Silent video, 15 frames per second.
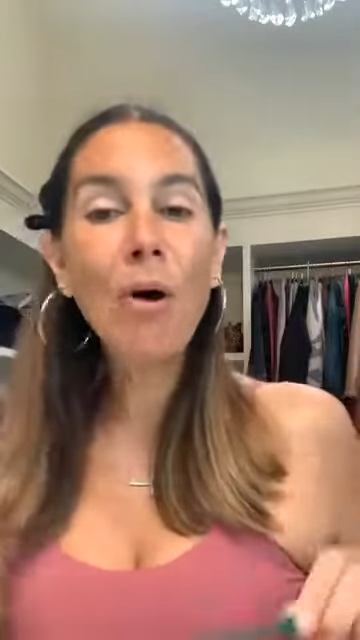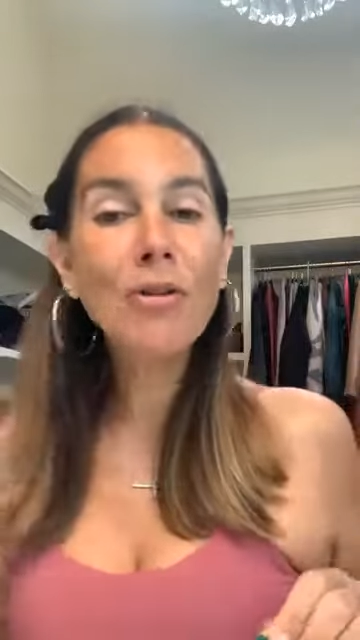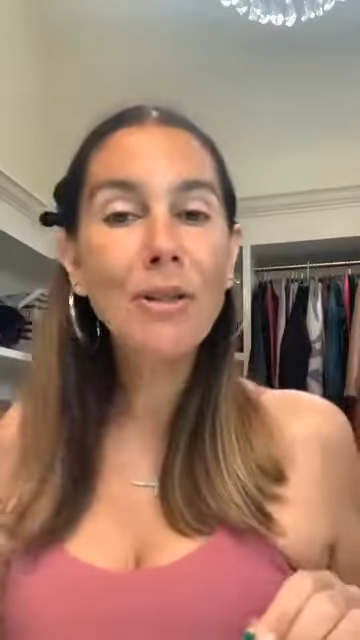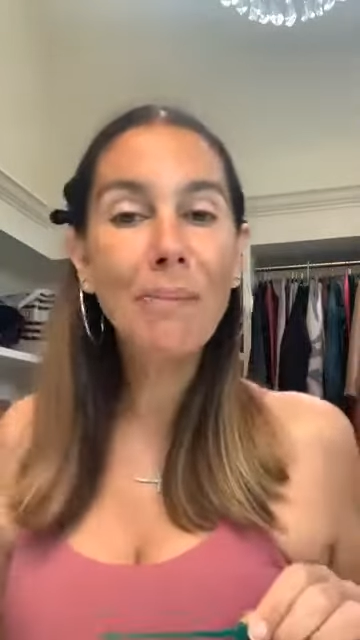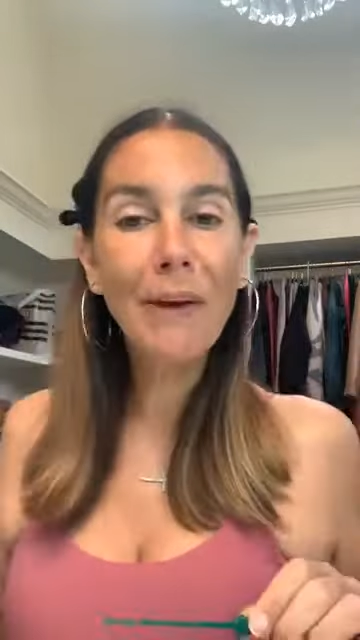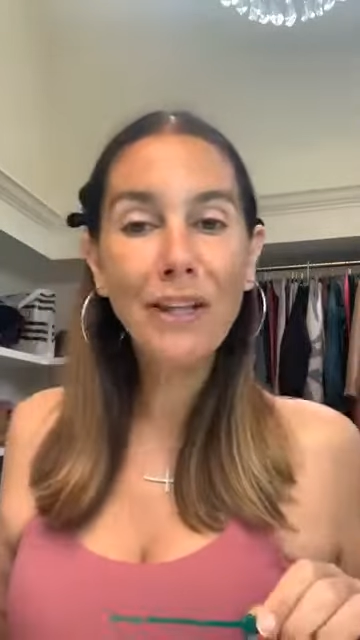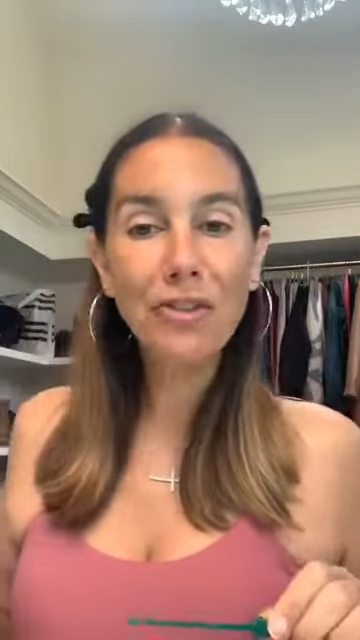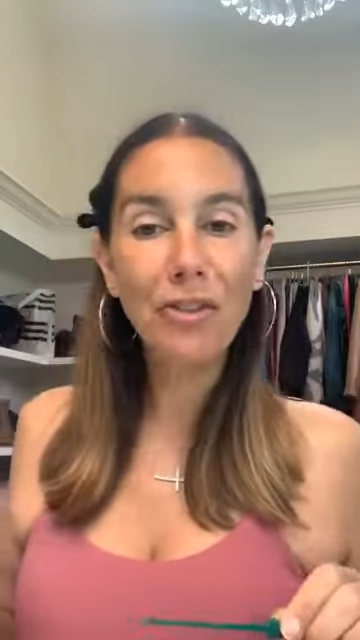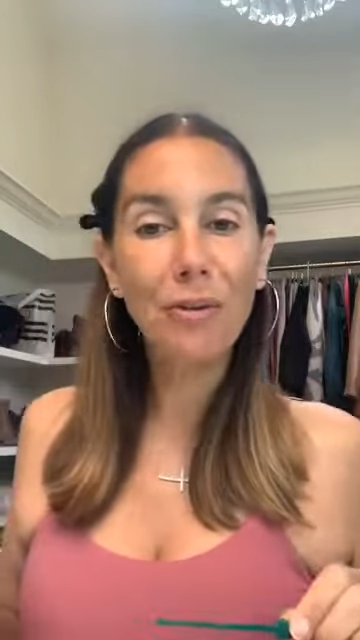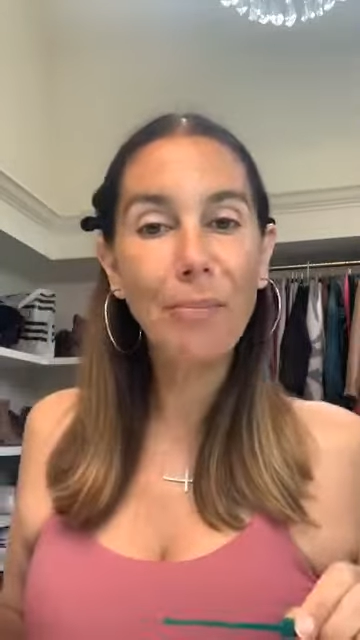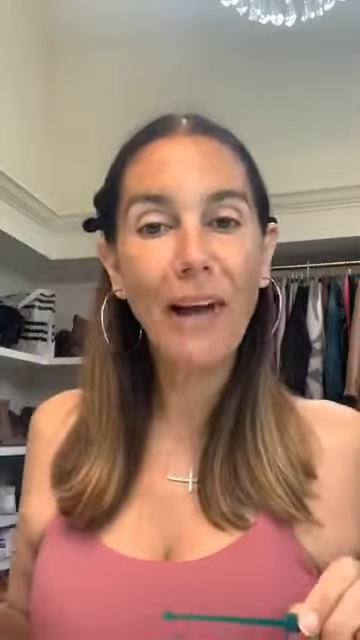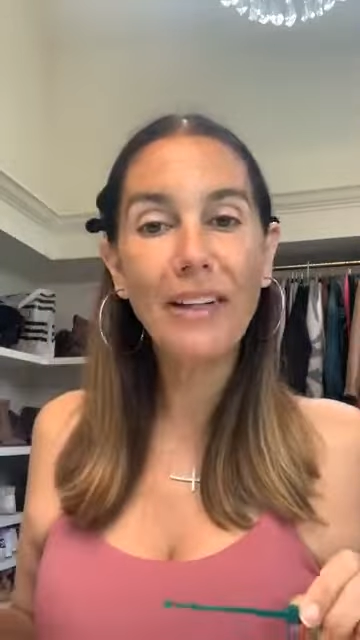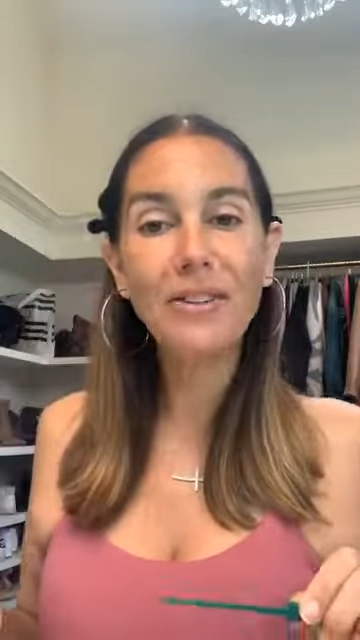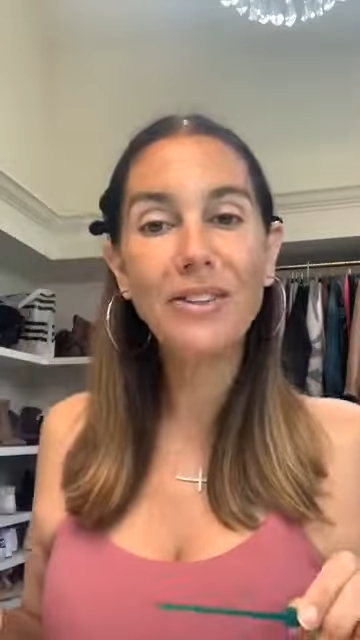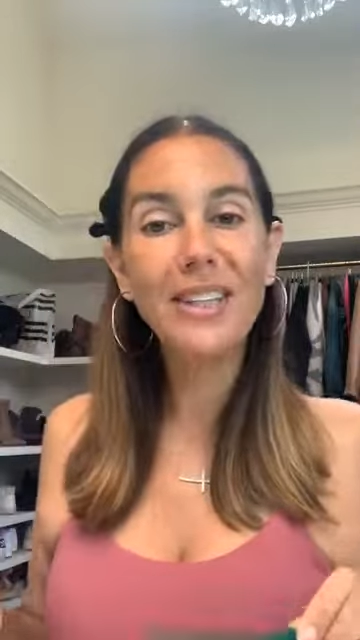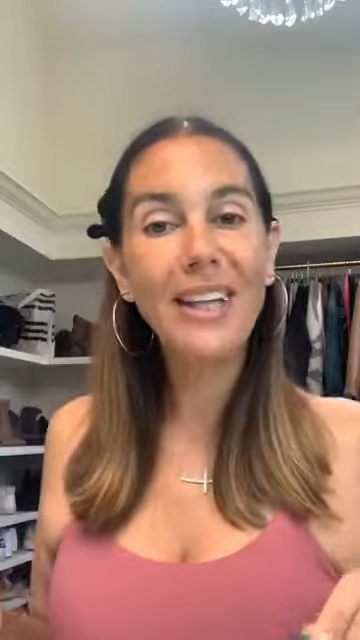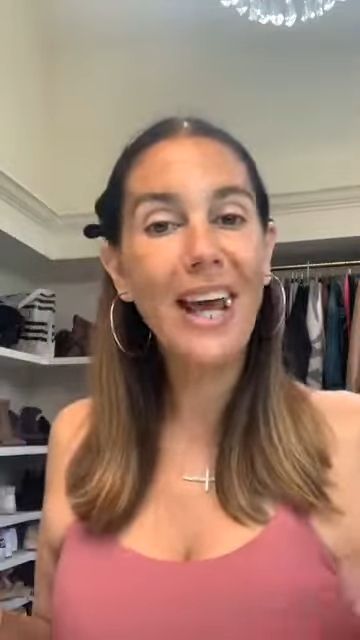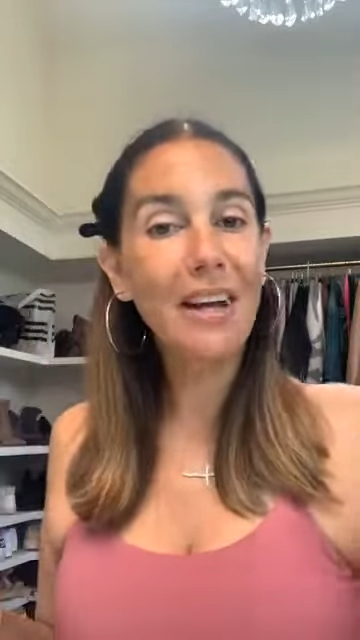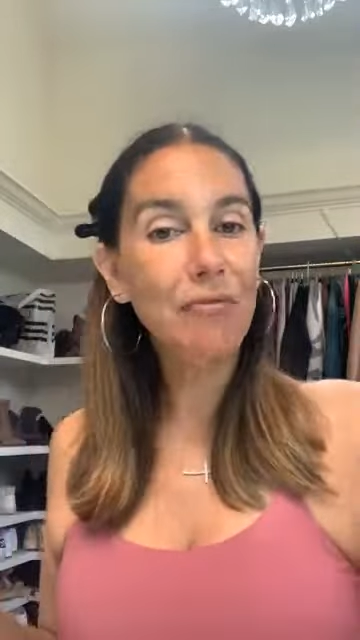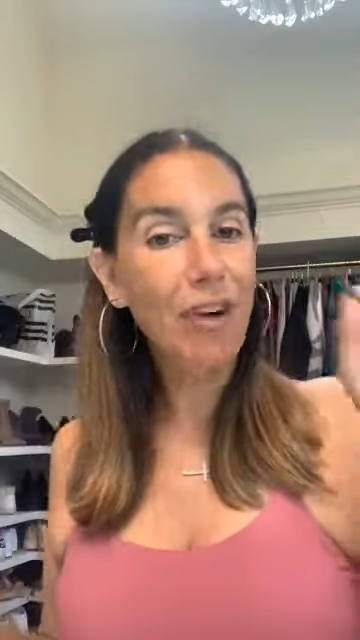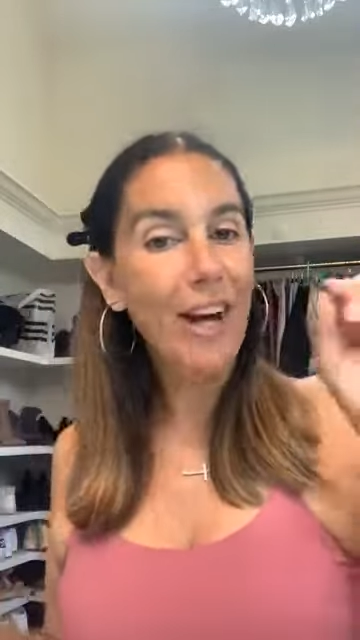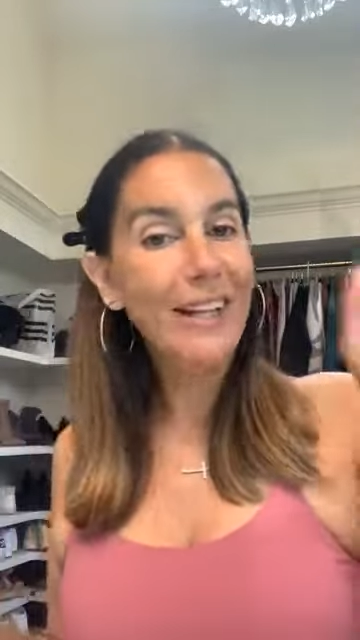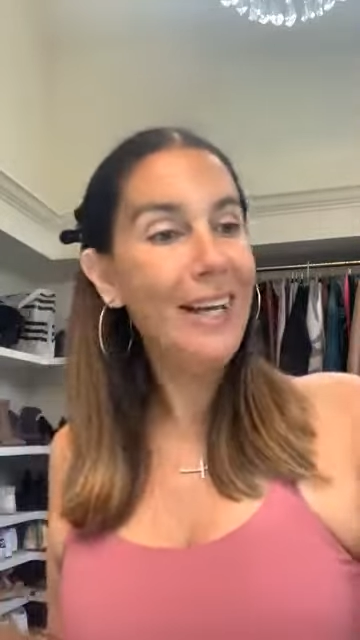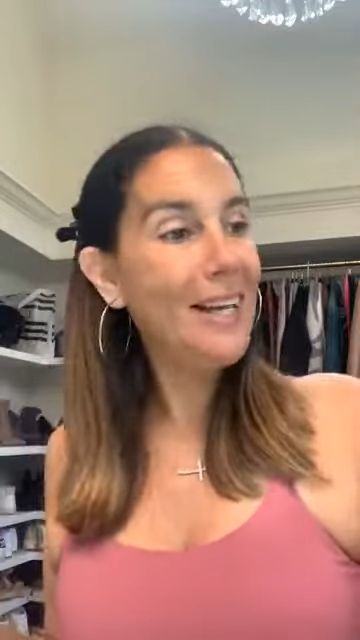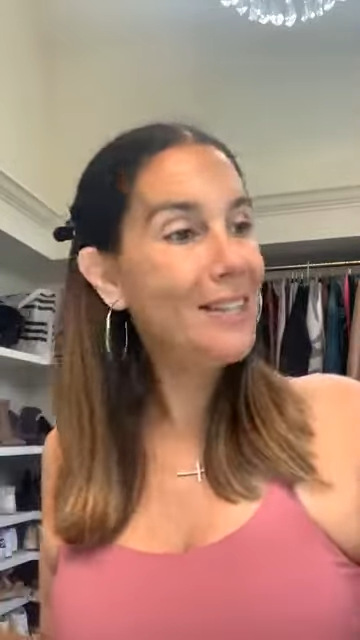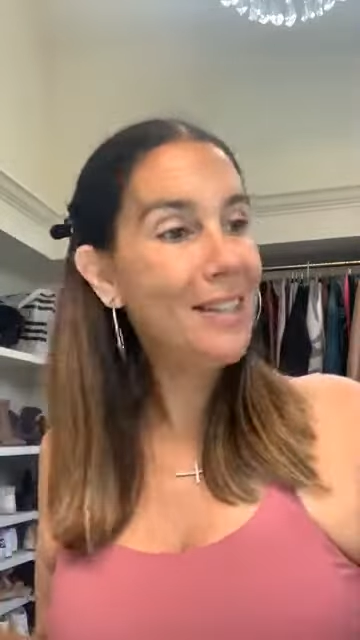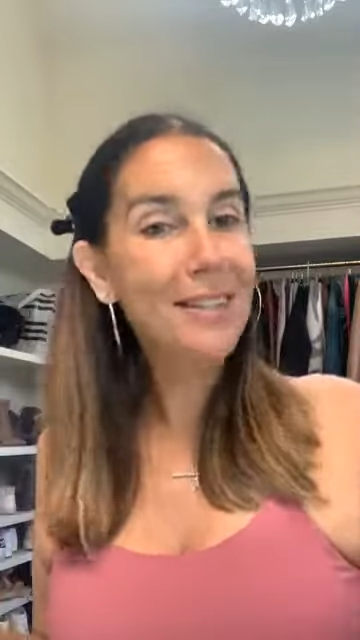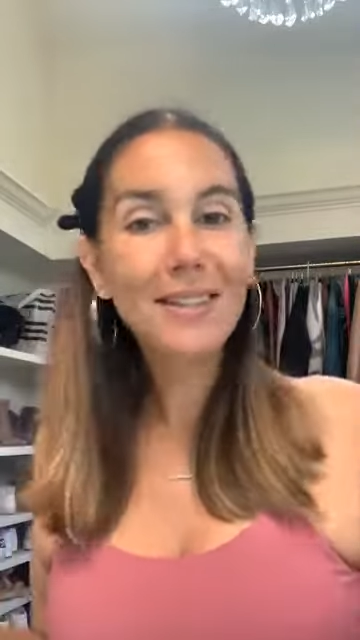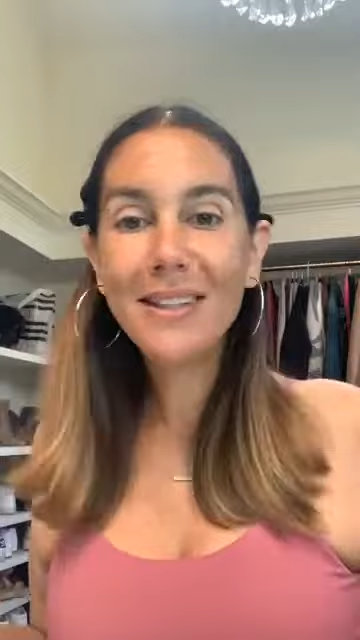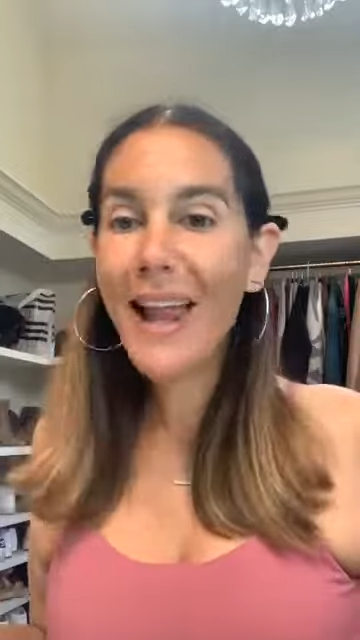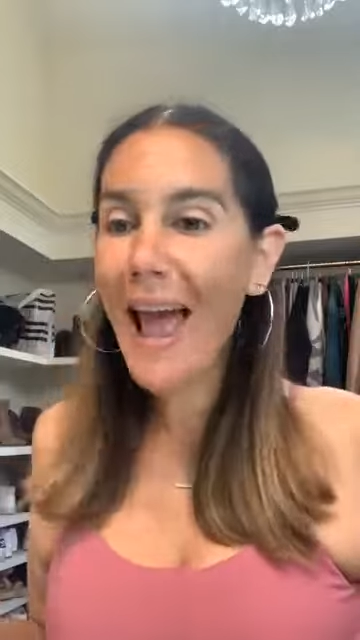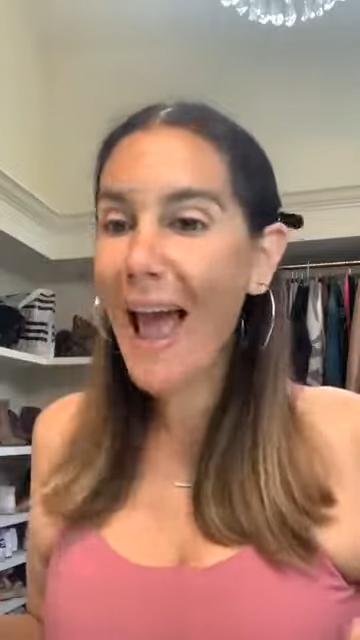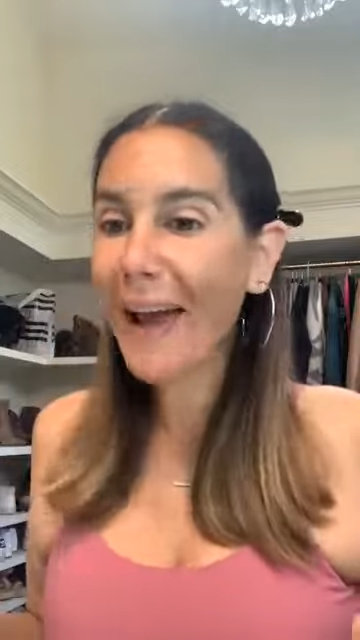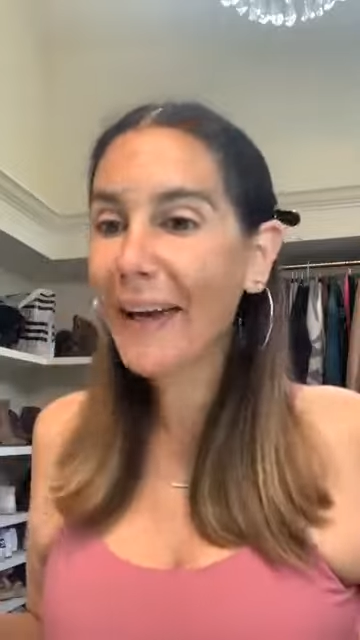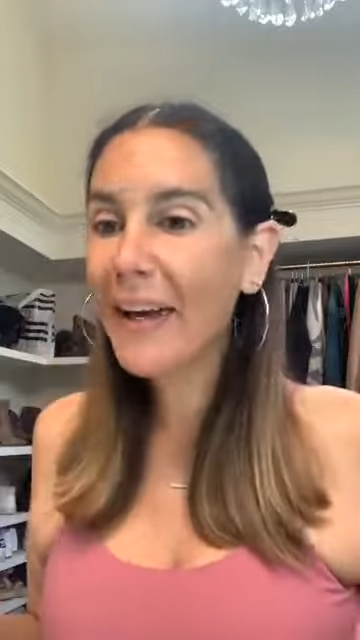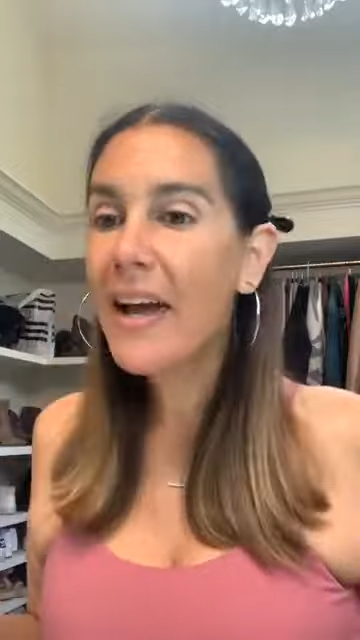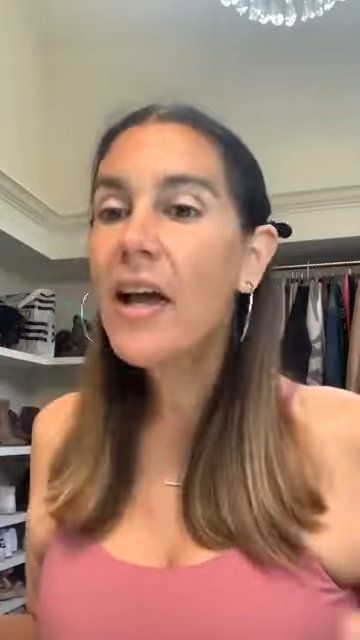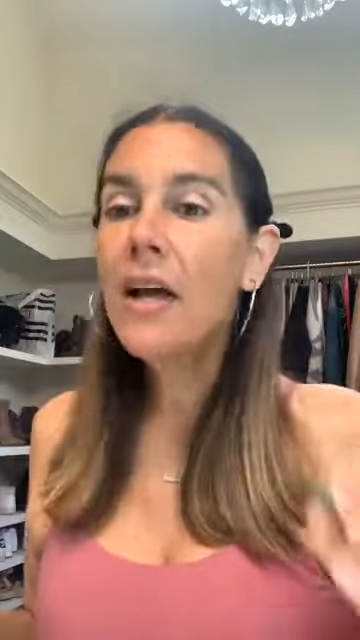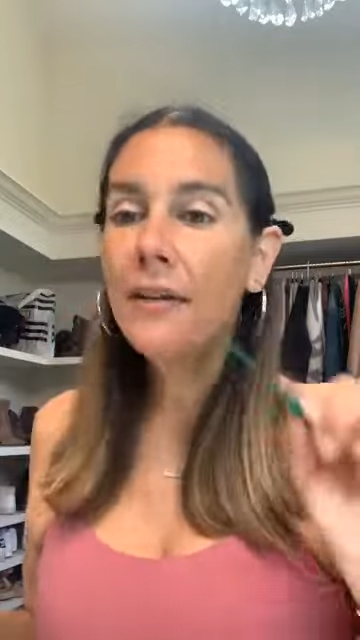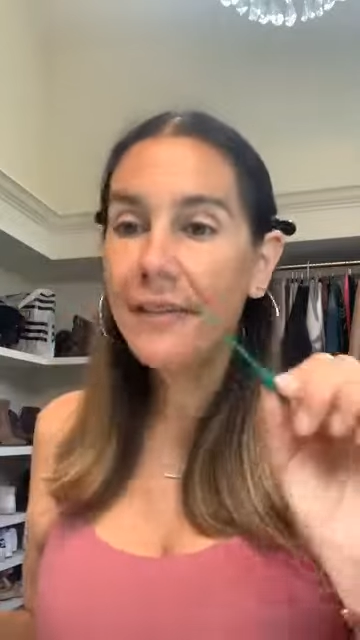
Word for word: post a picture of Michael today and write, it's a snack.